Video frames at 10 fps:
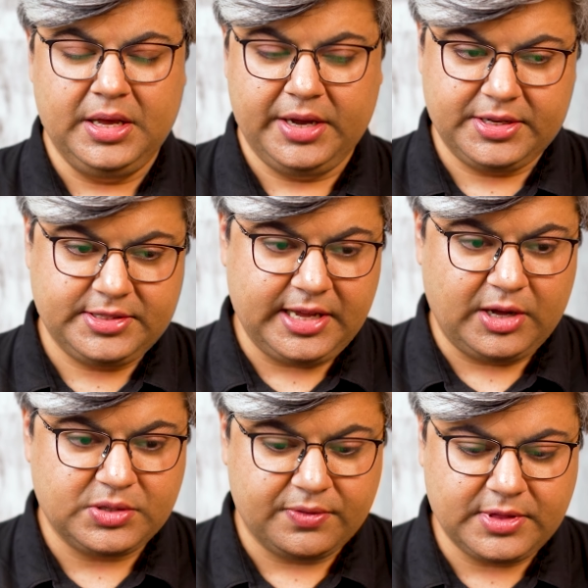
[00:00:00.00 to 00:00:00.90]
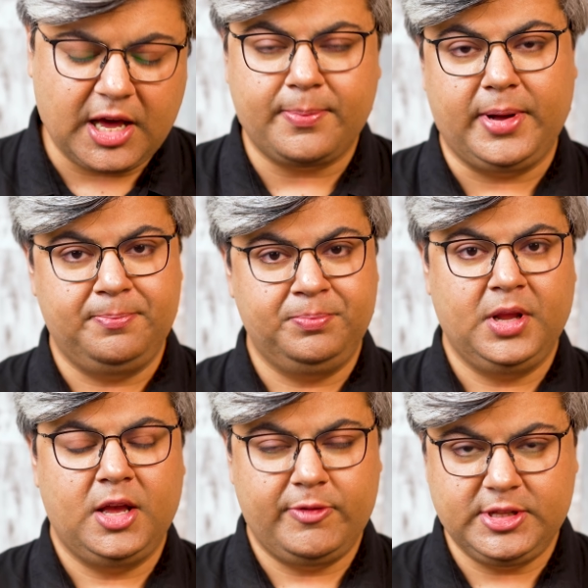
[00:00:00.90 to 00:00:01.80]
It is the house of dharma.
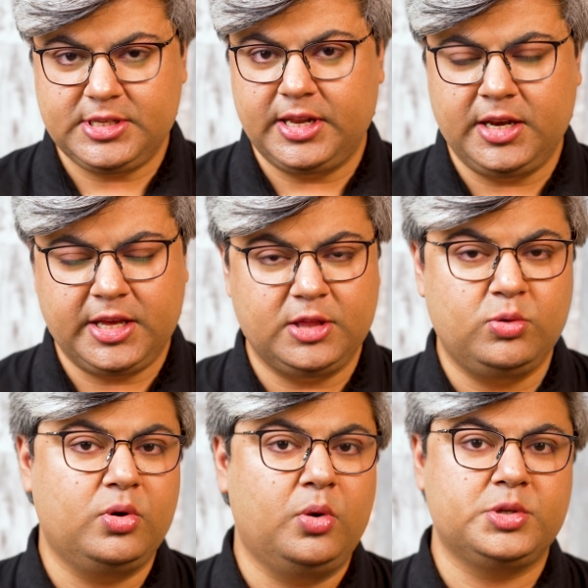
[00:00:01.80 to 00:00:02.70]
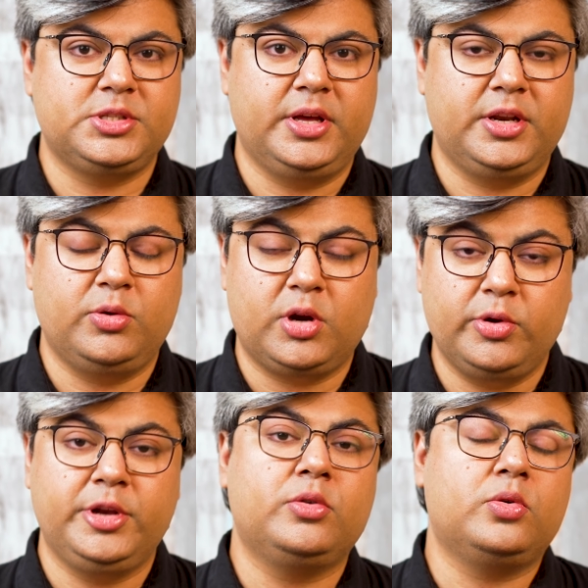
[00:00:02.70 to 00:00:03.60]
When Sun and Ketu goes there, you are
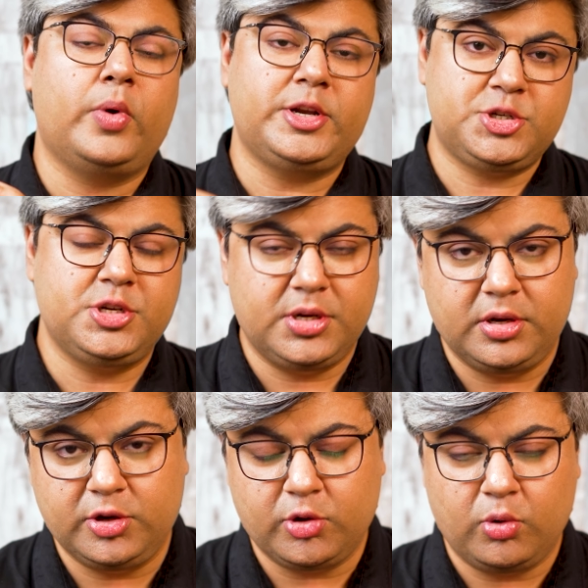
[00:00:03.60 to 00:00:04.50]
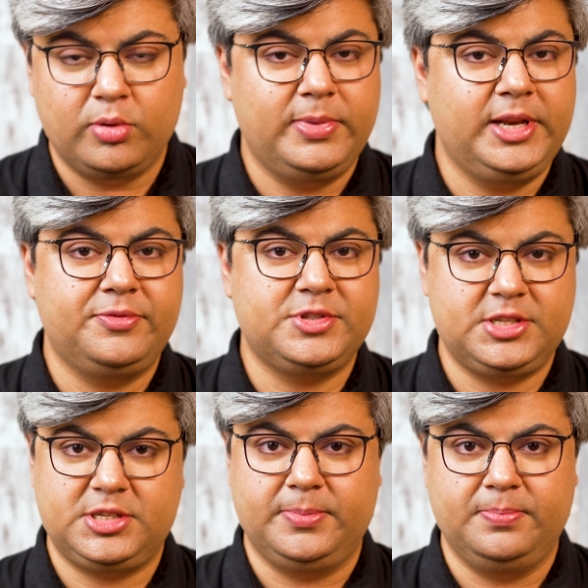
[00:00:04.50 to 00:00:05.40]
going to question your own belief
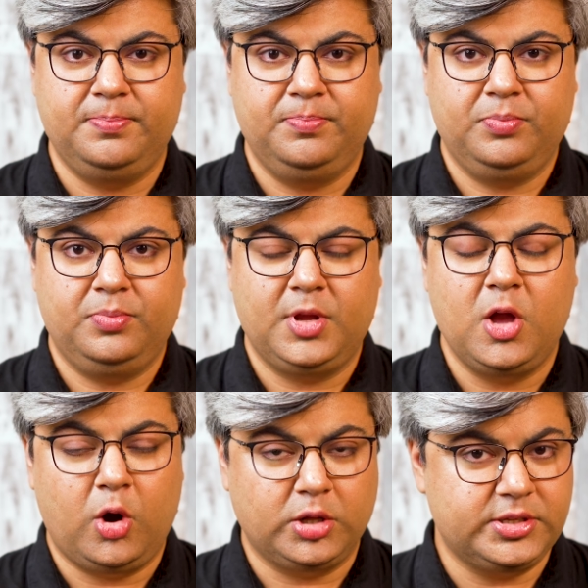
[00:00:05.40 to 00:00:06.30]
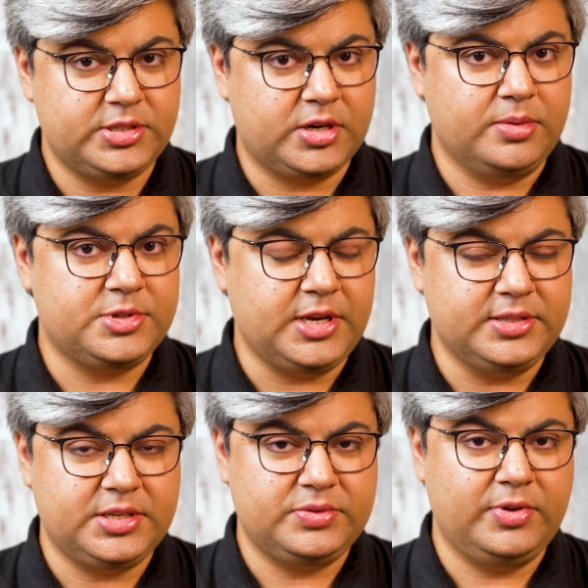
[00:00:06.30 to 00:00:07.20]
system, or the
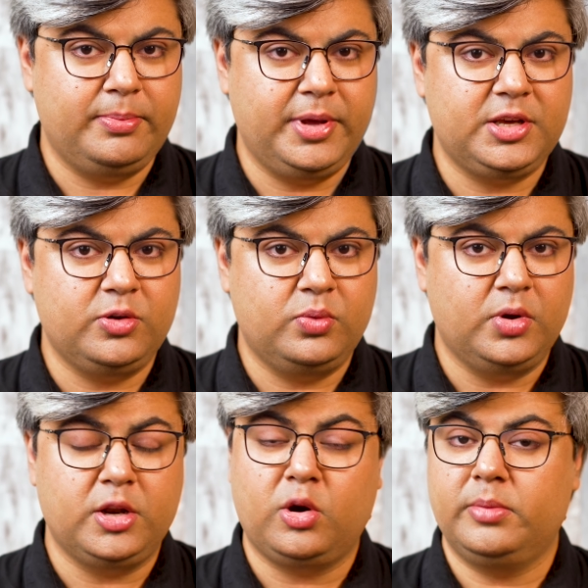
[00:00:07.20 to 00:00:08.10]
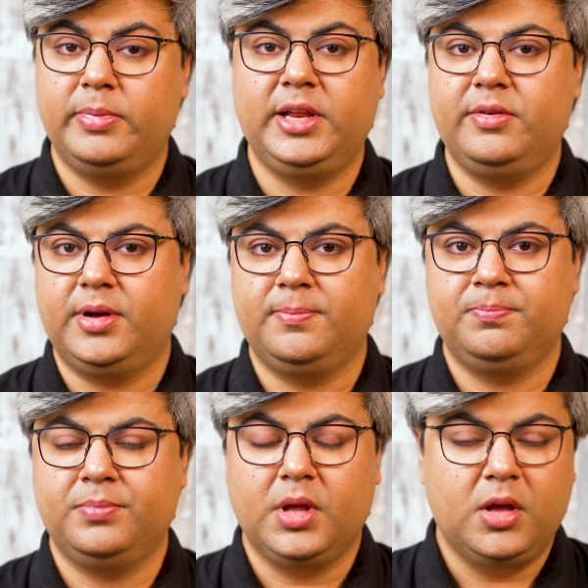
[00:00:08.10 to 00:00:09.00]
circumstances will make you a non-believer.
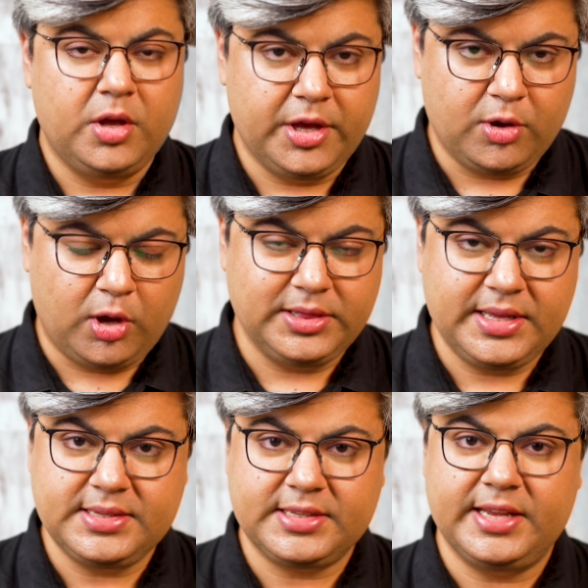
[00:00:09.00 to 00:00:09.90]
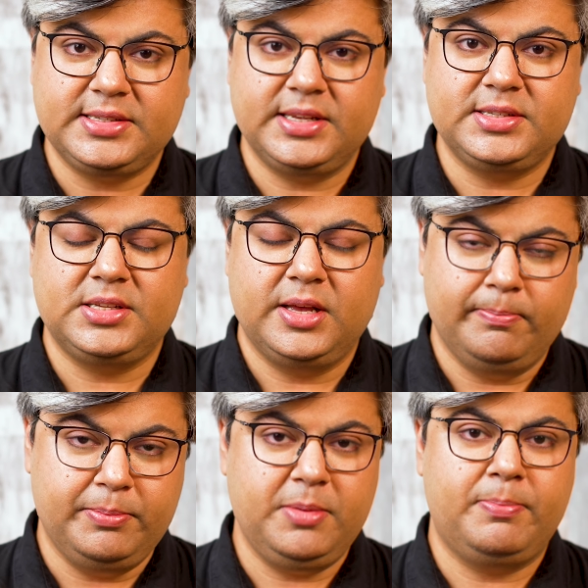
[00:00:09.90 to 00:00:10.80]
In all these cases,
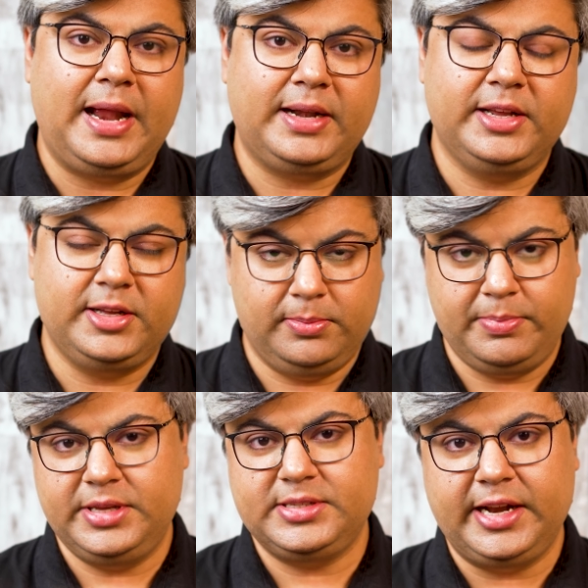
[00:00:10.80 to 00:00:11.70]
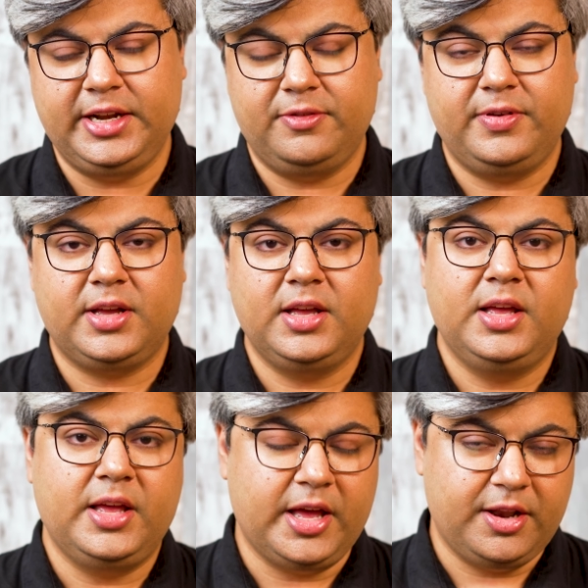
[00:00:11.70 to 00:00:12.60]
be practical, be scientific,
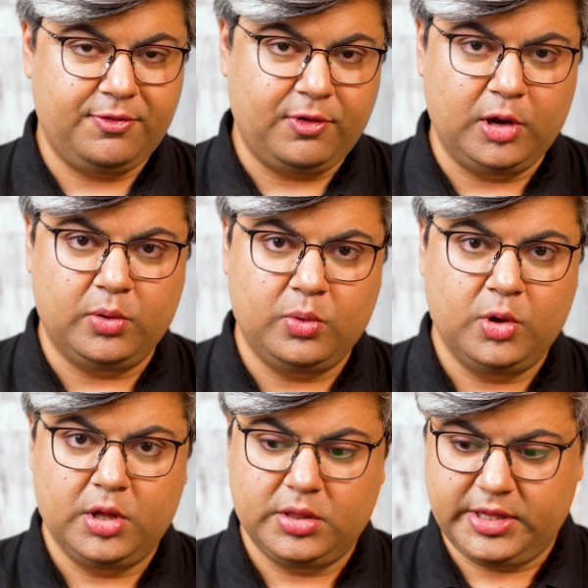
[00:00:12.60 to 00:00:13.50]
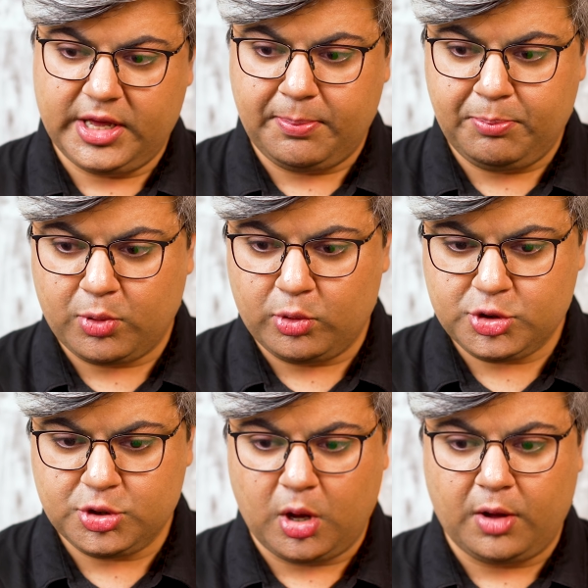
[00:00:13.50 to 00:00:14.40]
and follow the
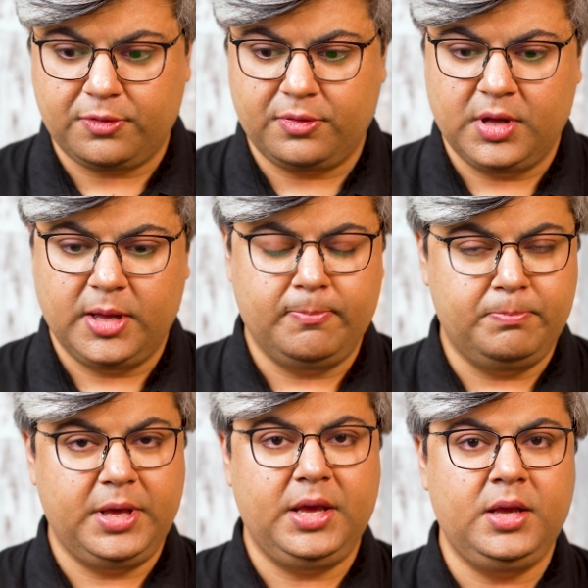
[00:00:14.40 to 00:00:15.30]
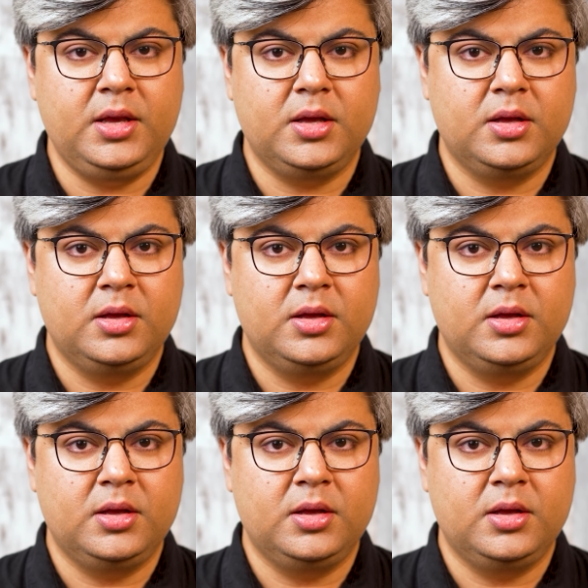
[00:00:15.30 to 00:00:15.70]
approach of being